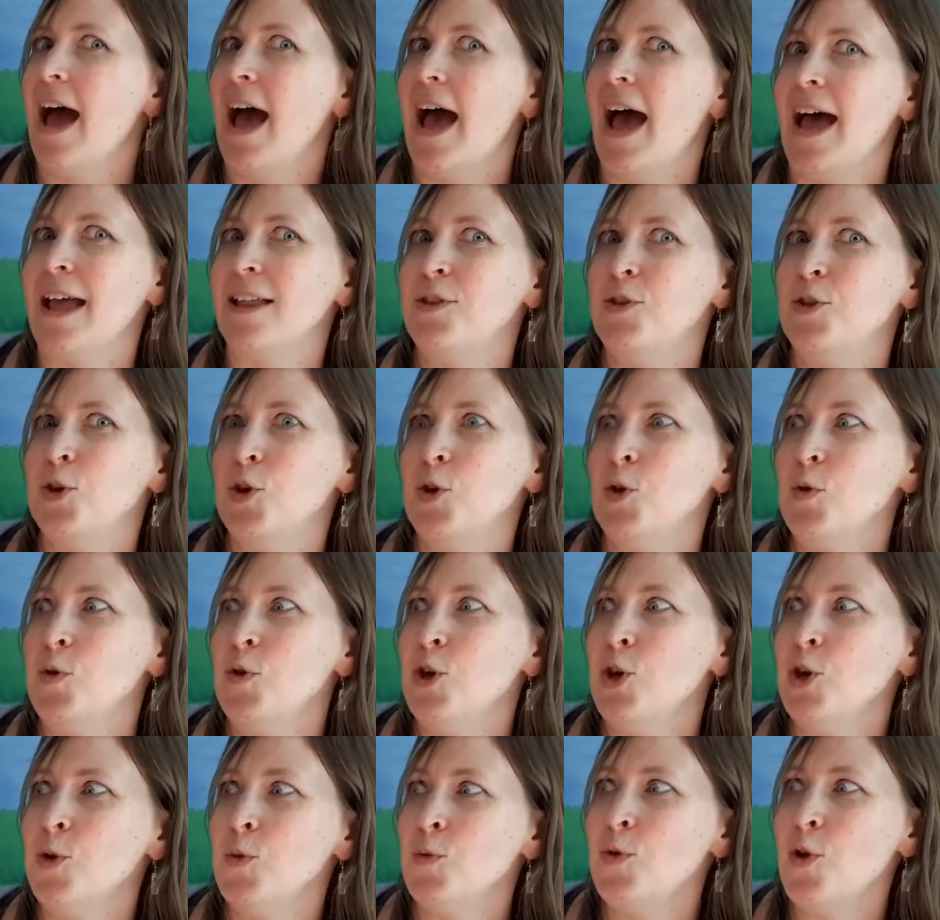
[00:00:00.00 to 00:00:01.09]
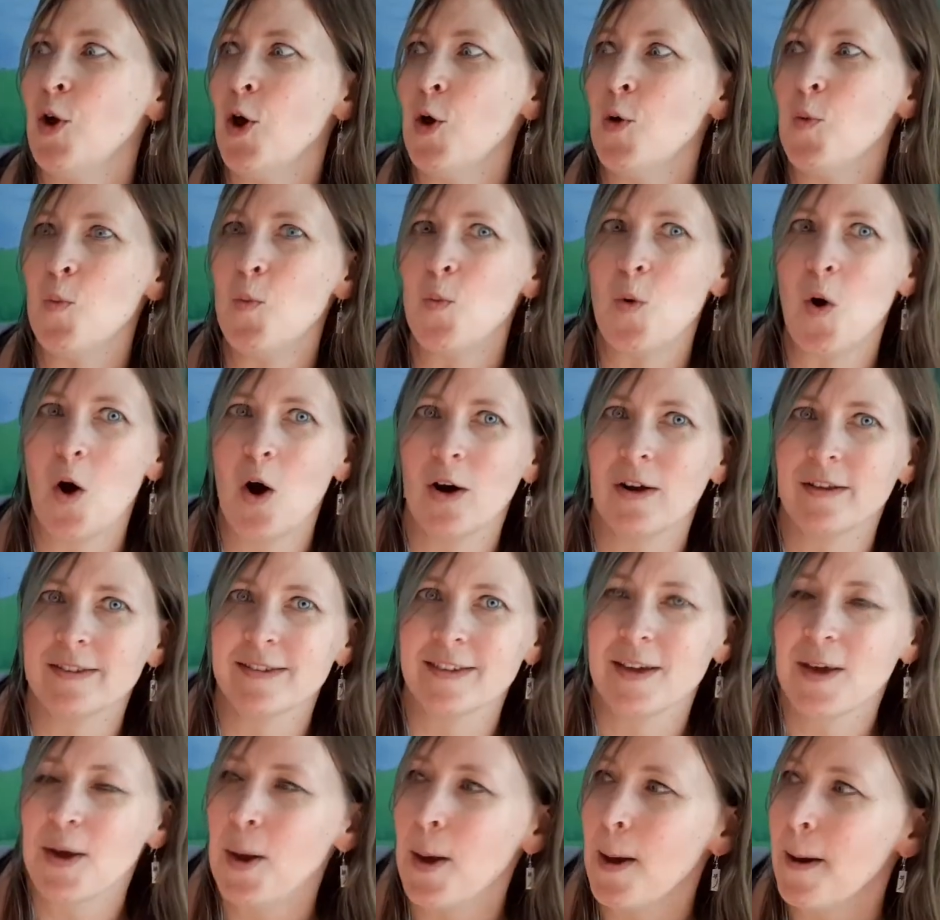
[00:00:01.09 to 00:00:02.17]
And do you know what?
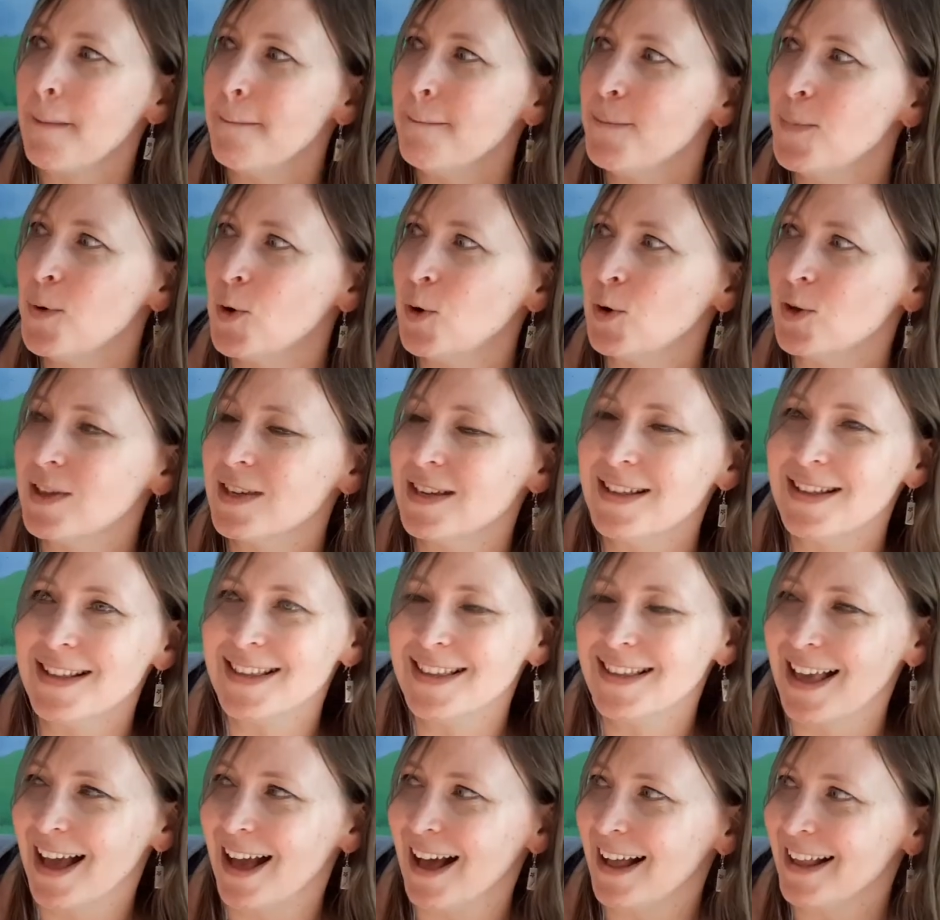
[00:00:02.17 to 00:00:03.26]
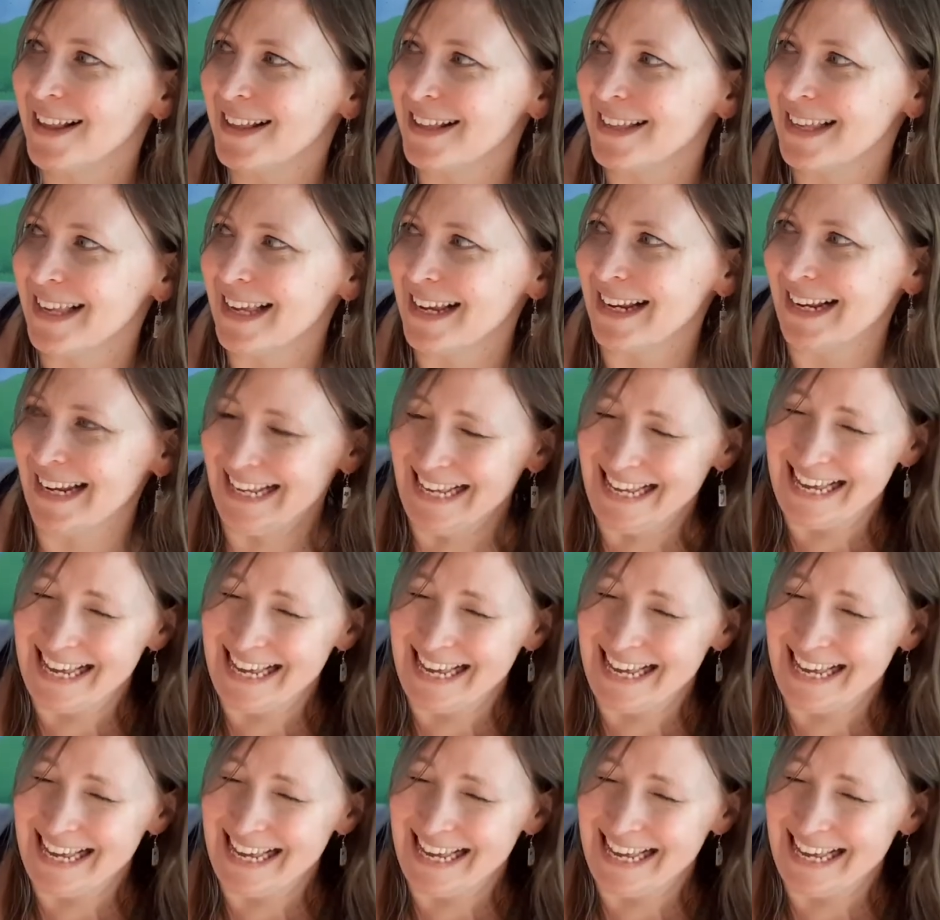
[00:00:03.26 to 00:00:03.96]
Morton starts giggling.